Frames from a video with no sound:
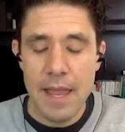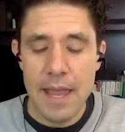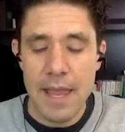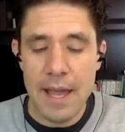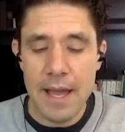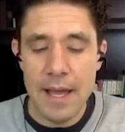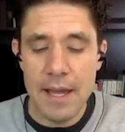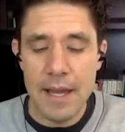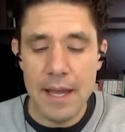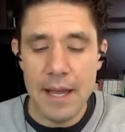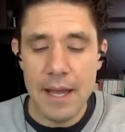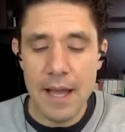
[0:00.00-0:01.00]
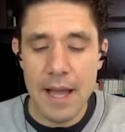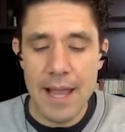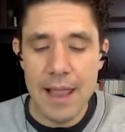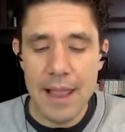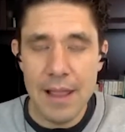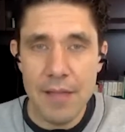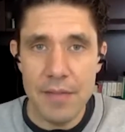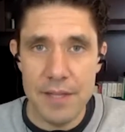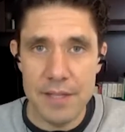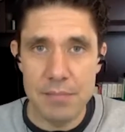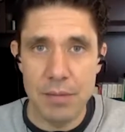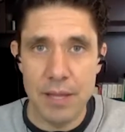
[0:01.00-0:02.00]
And I love
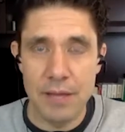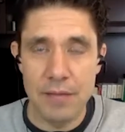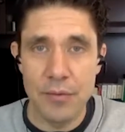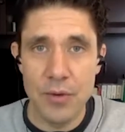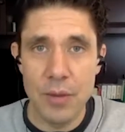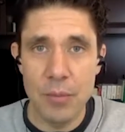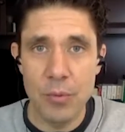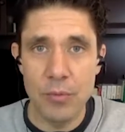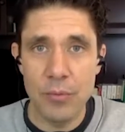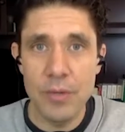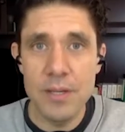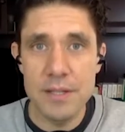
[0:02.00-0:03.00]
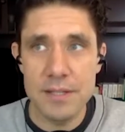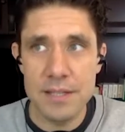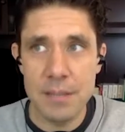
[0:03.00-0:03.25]
this blend for a number of reasons,